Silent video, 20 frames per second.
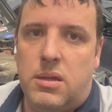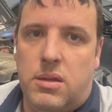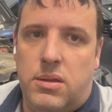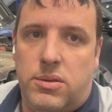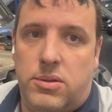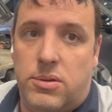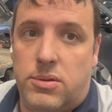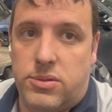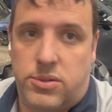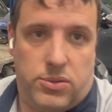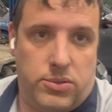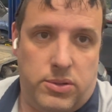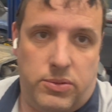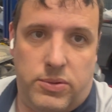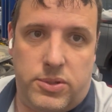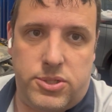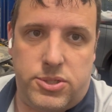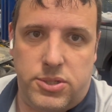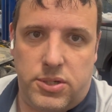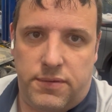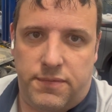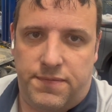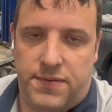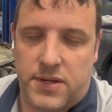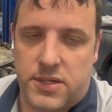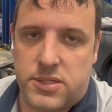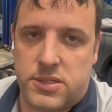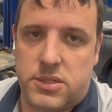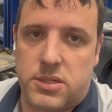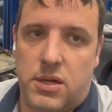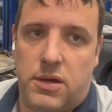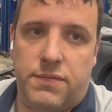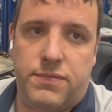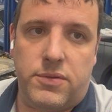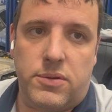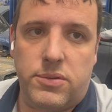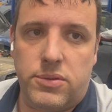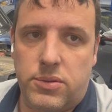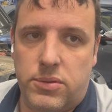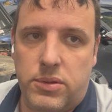they're the only ones who can fix stuff.
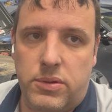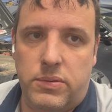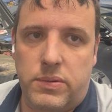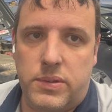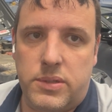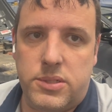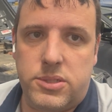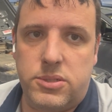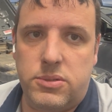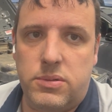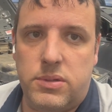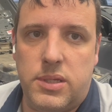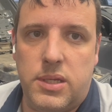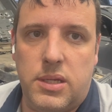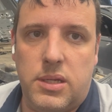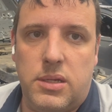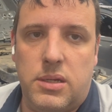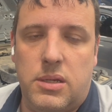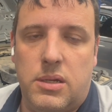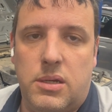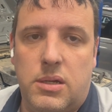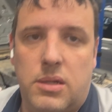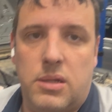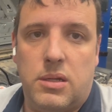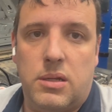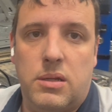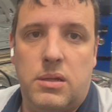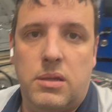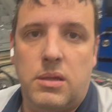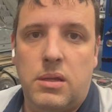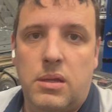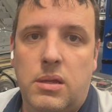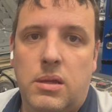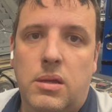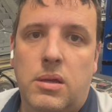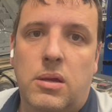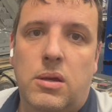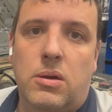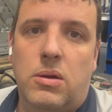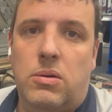They're the only ones who can
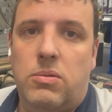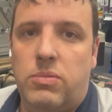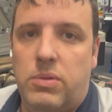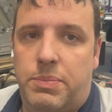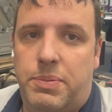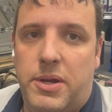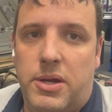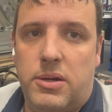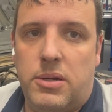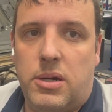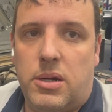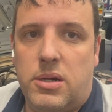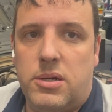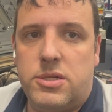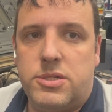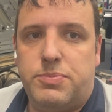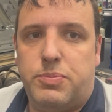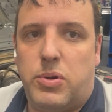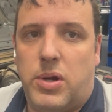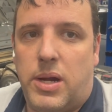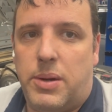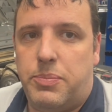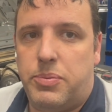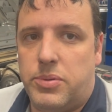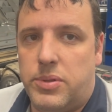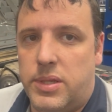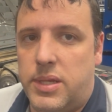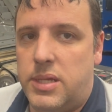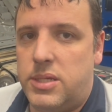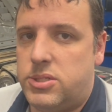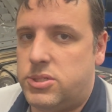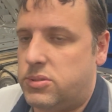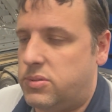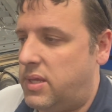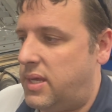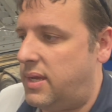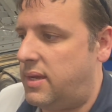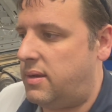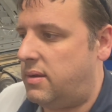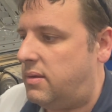repair cars properly, so
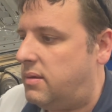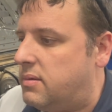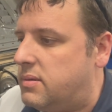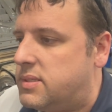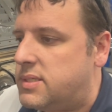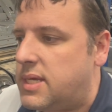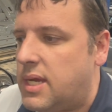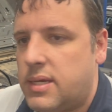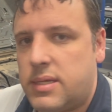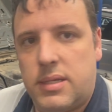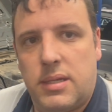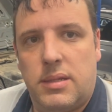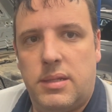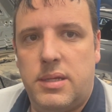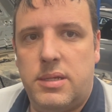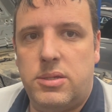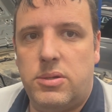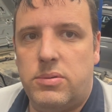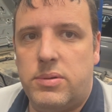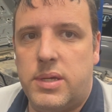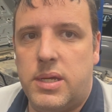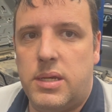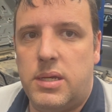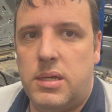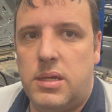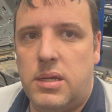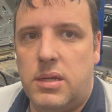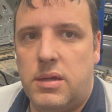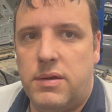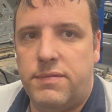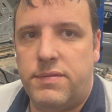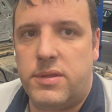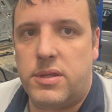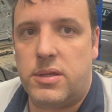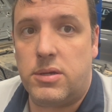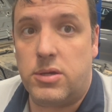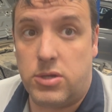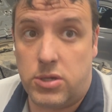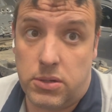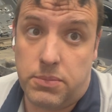they technically don't get any of the
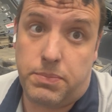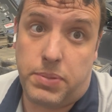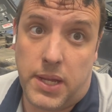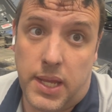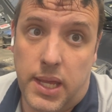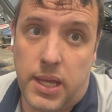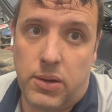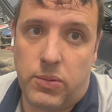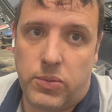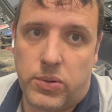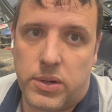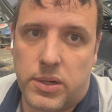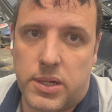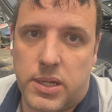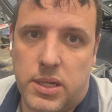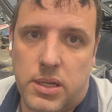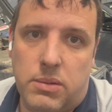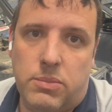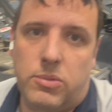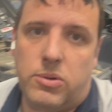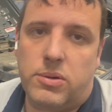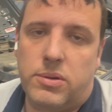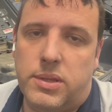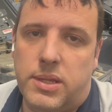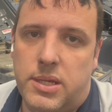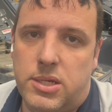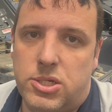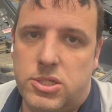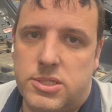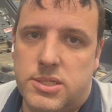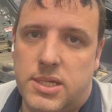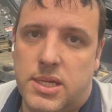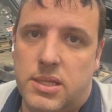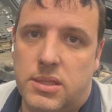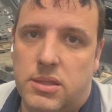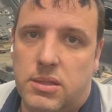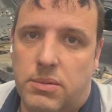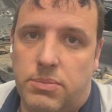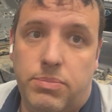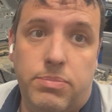good paying work anymore. They just get
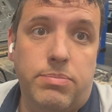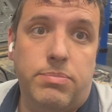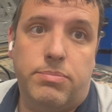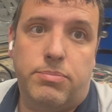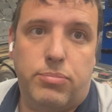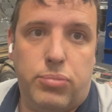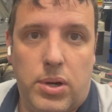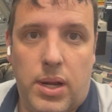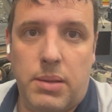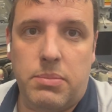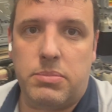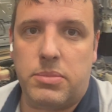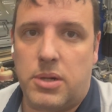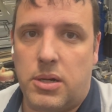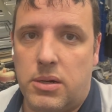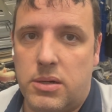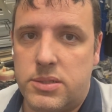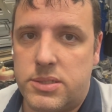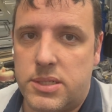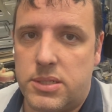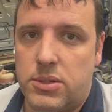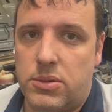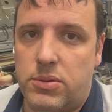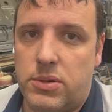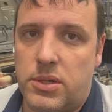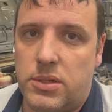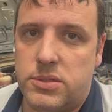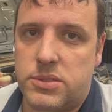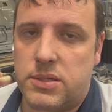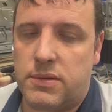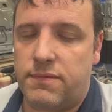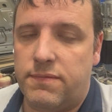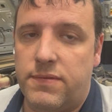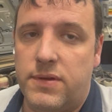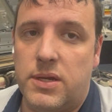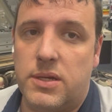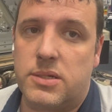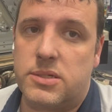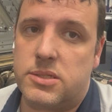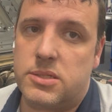the problem cars that no one else can
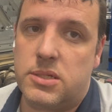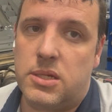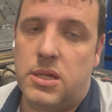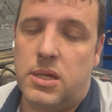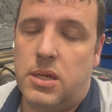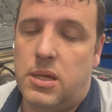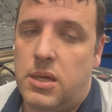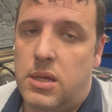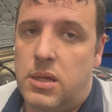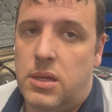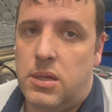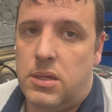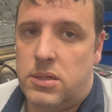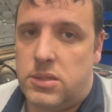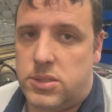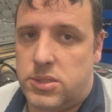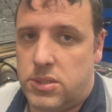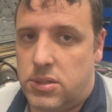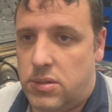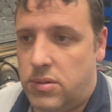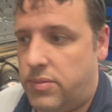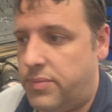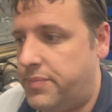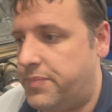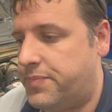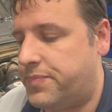fix. So